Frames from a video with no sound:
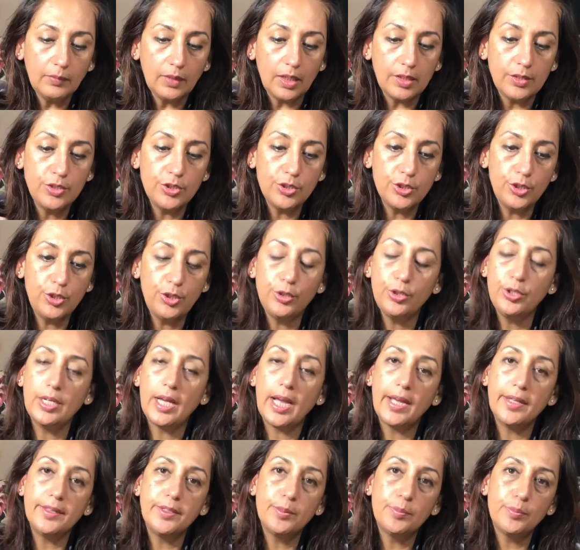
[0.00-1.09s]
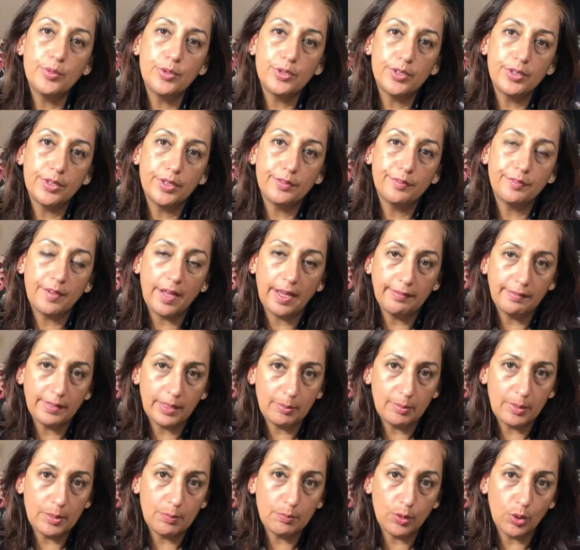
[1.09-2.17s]
So you could either put the
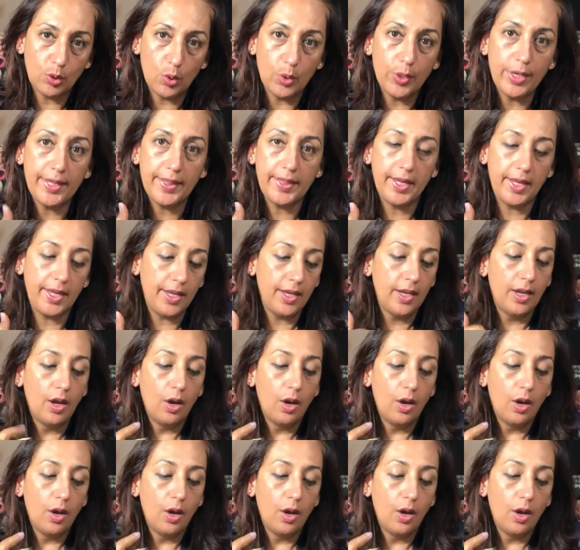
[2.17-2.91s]
5-element pagoda there,